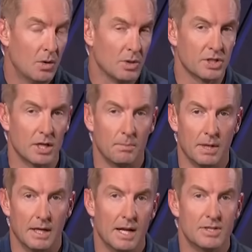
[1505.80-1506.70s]
What's it going to
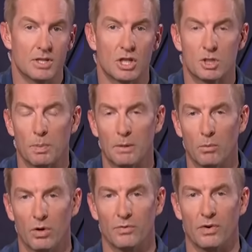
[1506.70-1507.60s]
be? Is it the
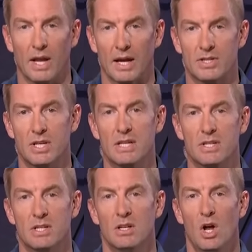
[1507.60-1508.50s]
springboard for next
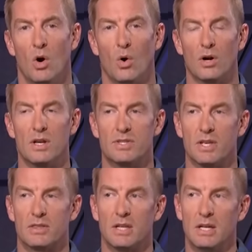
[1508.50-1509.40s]
season? Or is
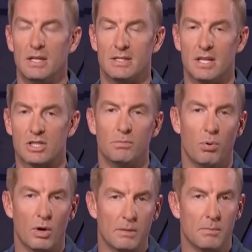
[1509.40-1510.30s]
it the
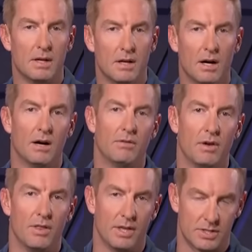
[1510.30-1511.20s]
disappointment of
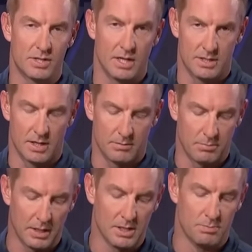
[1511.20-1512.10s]
this season?
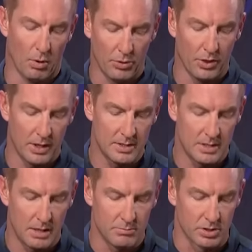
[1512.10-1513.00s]
Because both of these
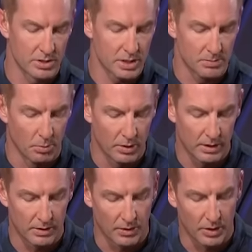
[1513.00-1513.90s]
teams are
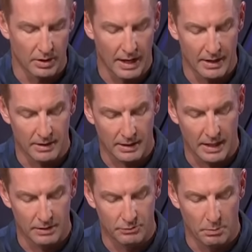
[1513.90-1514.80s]
disappointed that they're not in the
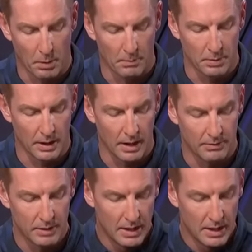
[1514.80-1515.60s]
college football playoff.